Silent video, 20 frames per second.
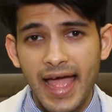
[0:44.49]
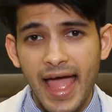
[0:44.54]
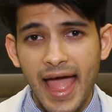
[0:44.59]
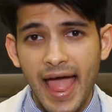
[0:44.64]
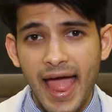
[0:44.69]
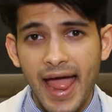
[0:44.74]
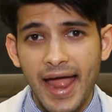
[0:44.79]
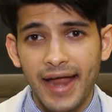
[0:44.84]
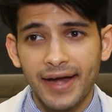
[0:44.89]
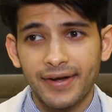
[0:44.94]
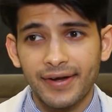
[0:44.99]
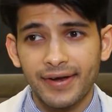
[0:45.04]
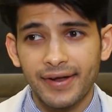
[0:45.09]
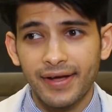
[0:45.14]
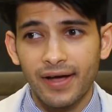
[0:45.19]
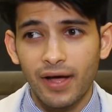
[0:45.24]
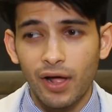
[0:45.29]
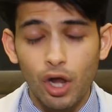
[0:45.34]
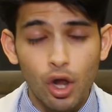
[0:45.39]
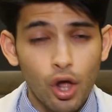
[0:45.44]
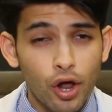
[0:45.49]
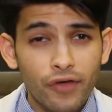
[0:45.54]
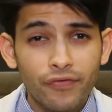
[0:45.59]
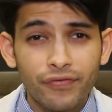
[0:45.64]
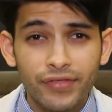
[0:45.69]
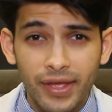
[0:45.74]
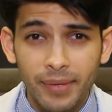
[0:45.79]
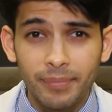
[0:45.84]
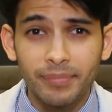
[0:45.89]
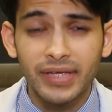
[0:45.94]
and a lot
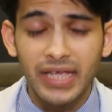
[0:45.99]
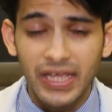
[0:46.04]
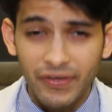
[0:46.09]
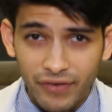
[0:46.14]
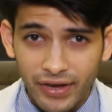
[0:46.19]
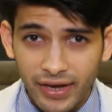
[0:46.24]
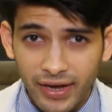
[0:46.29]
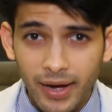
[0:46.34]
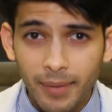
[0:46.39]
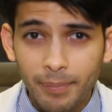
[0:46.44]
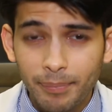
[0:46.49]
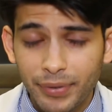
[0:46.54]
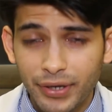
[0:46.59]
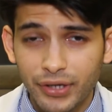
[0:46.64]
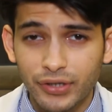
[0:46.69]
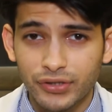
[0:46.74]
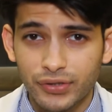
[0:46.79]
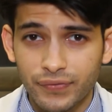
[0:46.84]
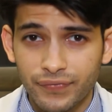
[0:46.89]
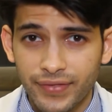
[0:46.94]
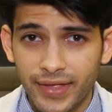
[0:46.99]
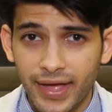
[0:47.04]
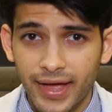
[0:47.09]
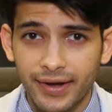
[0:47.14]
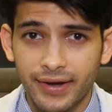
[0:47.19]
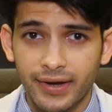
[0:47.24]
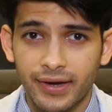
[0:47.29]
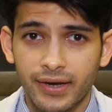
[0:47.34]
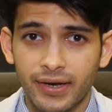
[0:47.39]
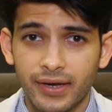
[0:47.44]
of them giving up because of
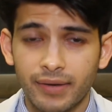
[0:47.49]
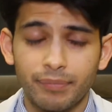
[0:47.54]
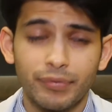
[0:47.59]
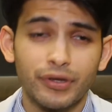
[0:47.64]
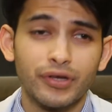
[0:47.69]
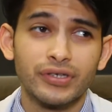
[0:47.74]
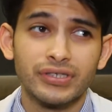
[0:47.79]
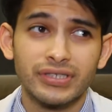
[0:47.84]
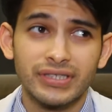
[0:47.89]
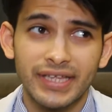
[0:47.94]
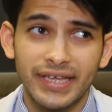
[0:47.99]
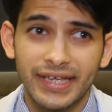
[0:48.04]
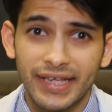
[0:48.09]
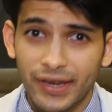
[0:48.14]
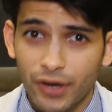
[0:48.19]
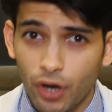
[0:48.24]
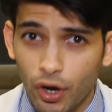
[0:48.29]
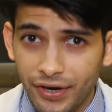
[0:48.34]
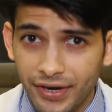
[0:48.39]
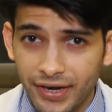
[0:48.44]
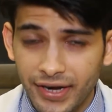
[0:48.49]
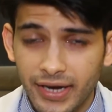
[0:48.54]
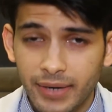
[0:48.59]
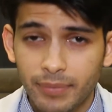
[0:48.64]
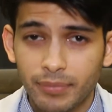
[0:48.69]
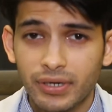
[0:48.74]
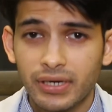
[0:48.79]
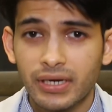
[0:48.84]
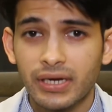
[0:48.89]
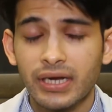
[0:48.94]
that, because they're not
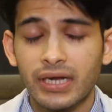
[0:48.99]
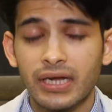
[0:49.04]
able